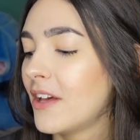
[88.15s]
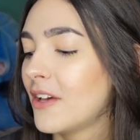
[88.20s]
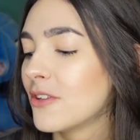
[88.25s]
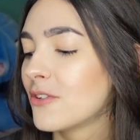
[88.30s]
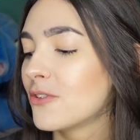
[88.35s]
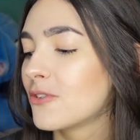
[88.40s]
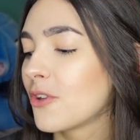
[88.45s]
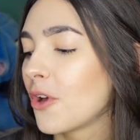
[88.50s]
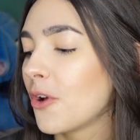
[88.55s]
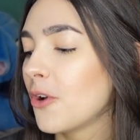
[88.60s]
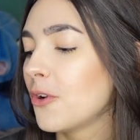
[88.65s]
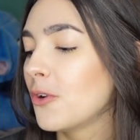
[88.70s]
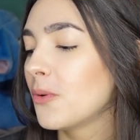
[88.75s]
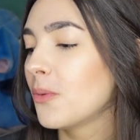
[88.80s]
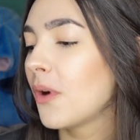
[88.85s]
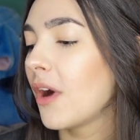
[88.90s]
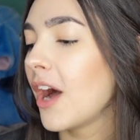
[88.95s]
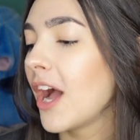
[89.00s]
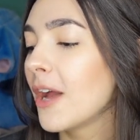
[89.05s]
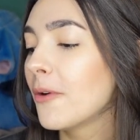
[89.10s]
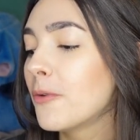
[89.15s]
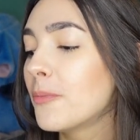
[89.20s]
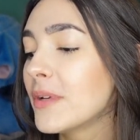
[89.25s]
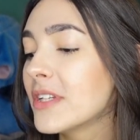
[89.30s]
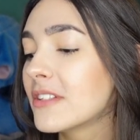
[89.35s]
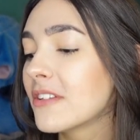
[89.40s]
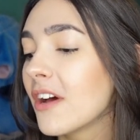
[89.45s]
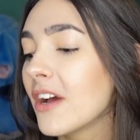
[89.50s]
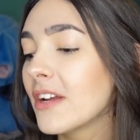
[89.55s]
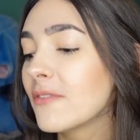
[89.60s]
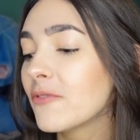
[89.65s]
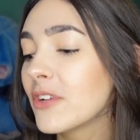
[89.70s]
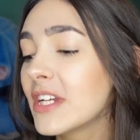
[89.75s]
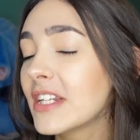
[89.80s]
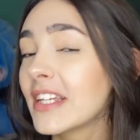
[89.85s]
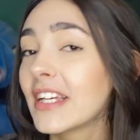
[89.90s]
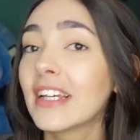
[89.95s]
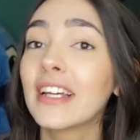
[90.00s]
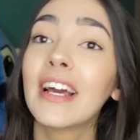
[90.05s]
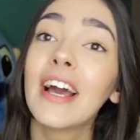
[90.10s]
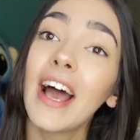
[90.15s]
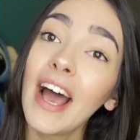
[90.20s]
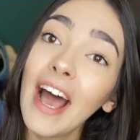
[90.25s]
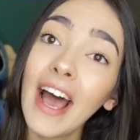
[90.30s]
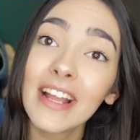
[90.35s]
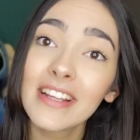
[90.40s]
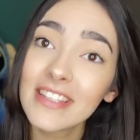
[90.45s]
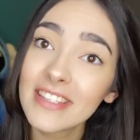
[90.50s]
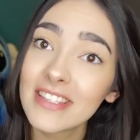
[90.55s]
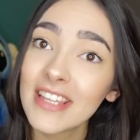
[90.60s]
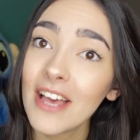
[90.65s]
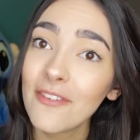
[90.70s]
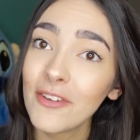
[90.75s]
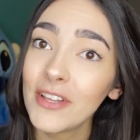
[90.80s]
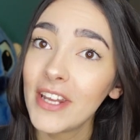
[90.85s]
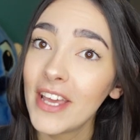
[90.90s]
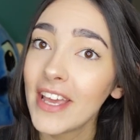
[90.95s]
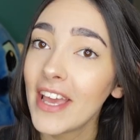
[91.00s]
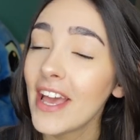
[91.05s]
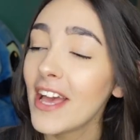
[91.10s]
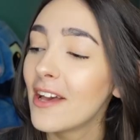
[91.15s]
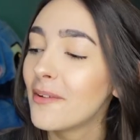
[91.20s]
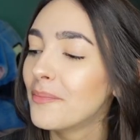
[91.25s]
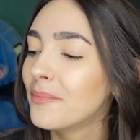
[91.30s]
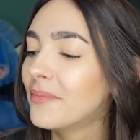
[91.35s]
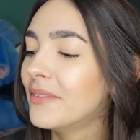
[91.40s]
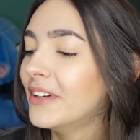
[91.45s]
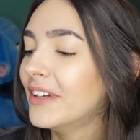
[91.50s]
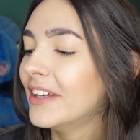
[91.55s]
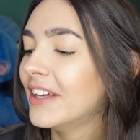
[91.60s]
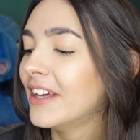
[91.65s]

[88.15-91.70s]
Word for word: So I will be starting reading at 7 a.m.